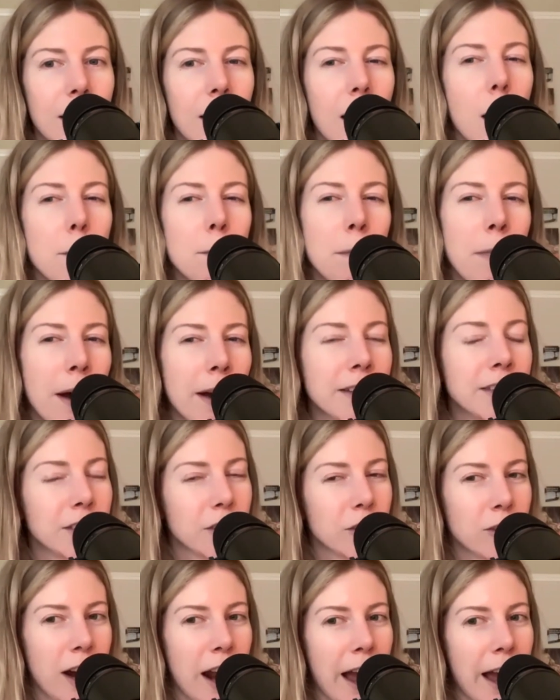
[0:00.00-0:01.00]
a bus
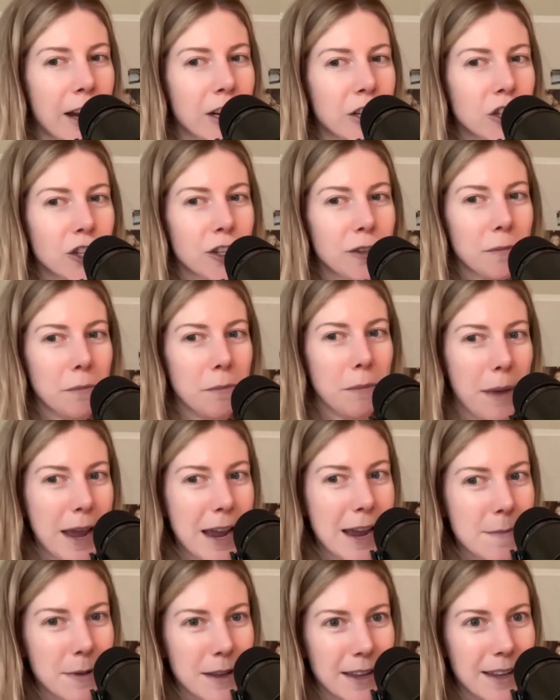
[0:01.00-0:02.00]
crash,
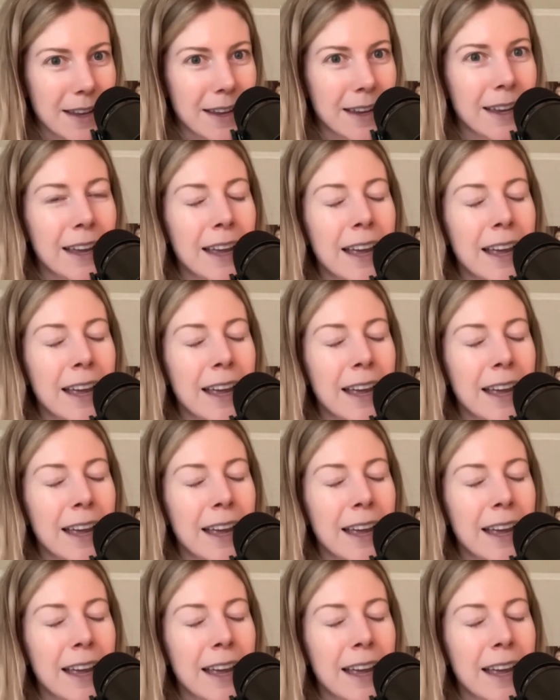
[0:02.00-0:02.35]
maybe.